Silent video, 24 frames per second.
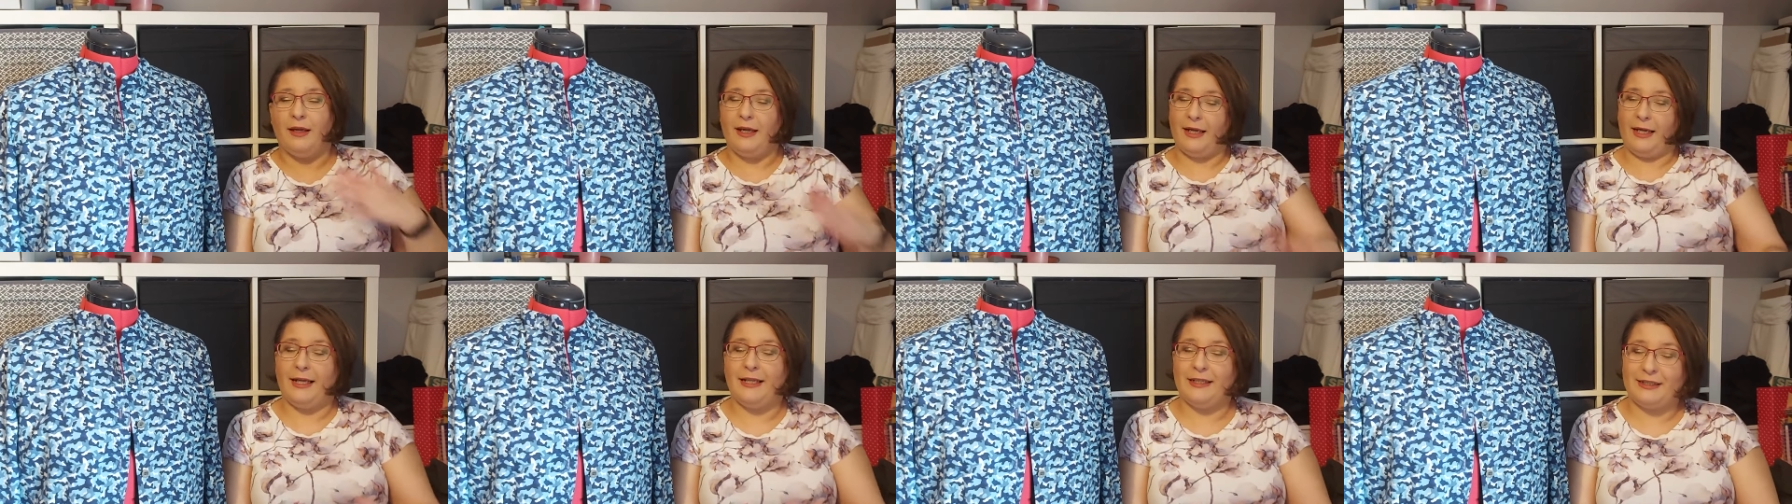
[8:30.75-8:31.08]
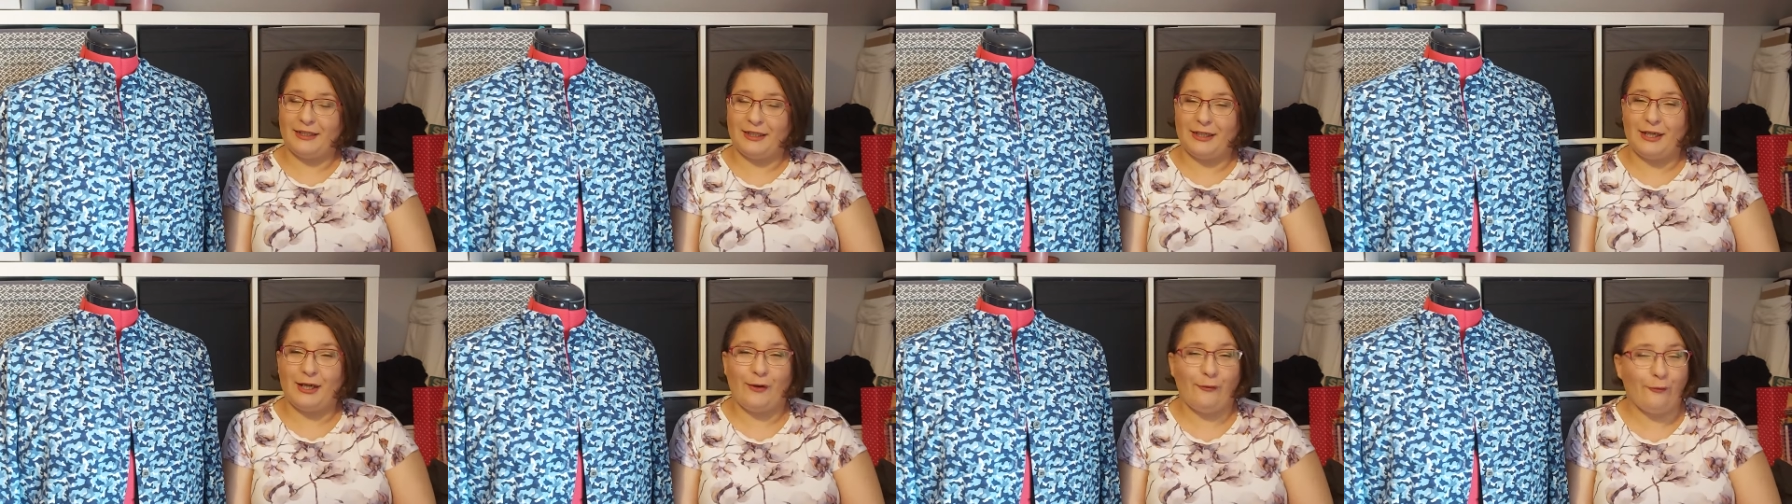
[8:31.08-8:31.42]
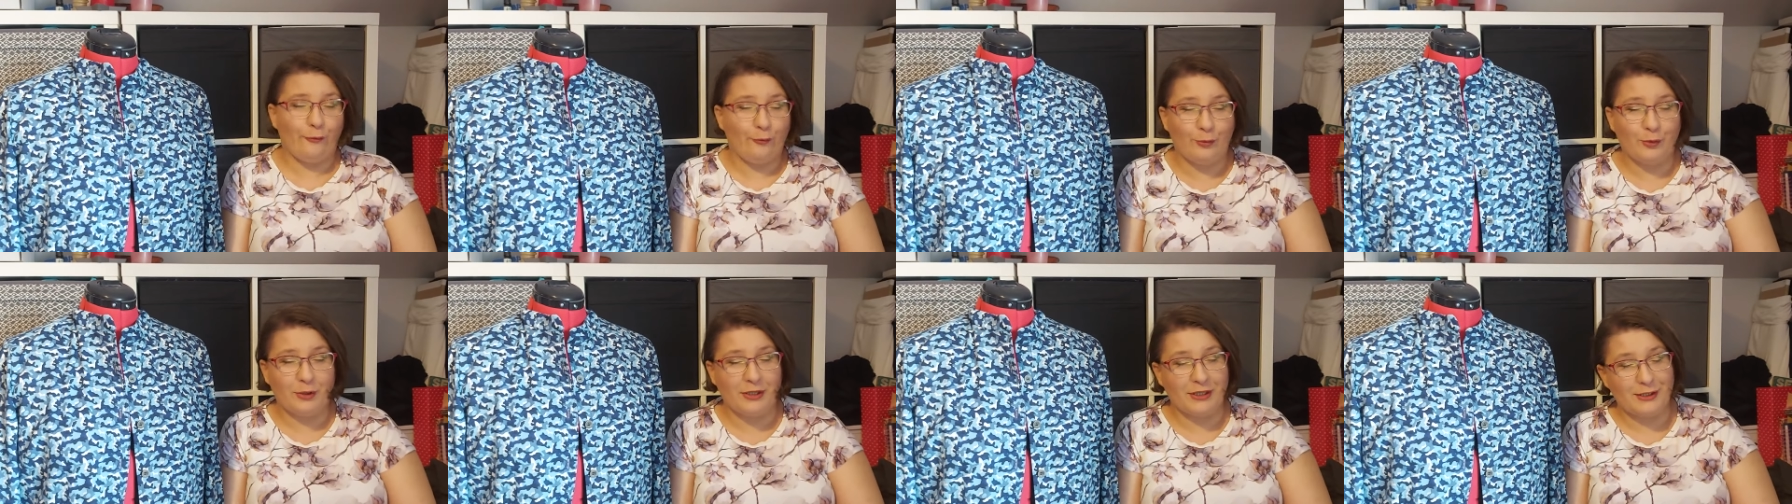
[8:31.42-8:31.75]
and i
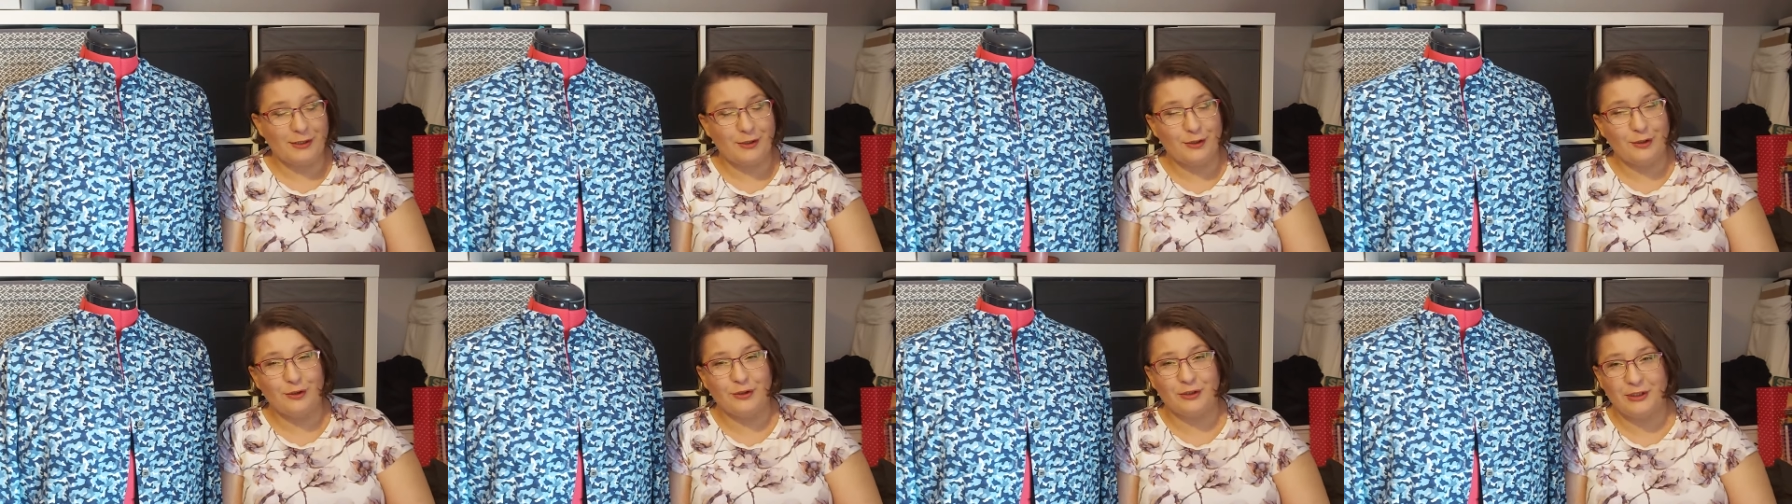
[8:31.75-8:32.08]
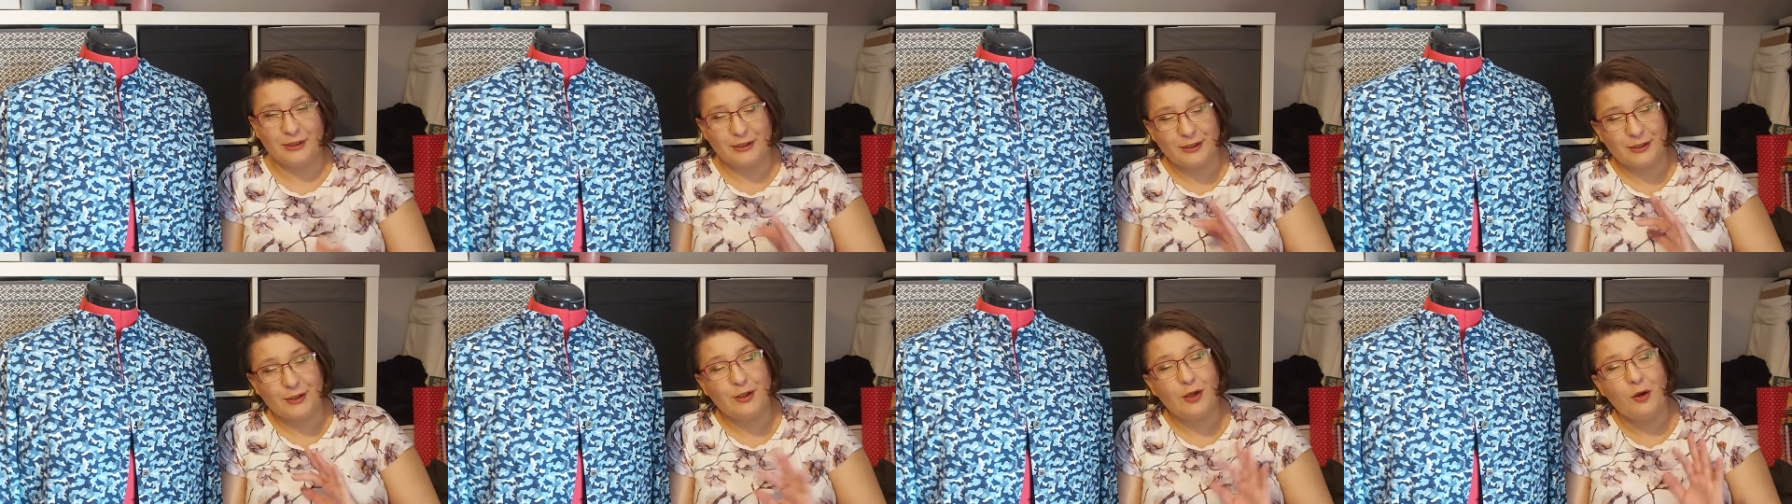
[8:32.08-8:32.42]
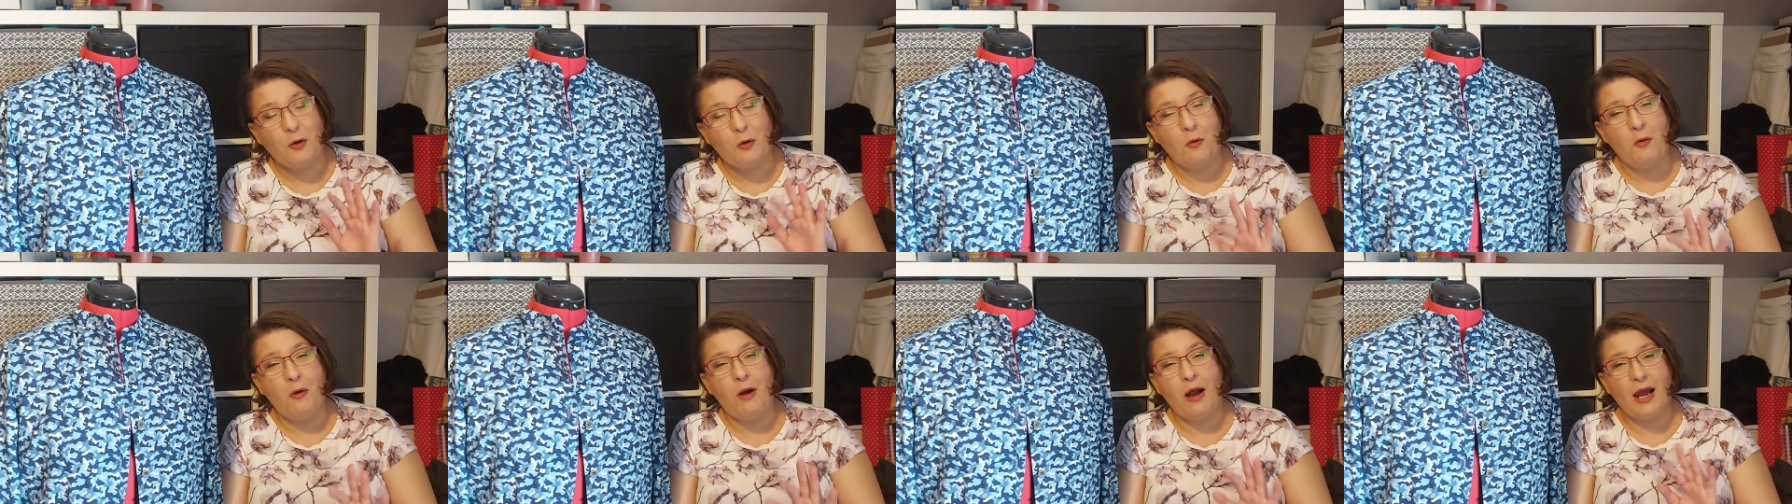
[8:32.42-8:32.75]
have bra sorted so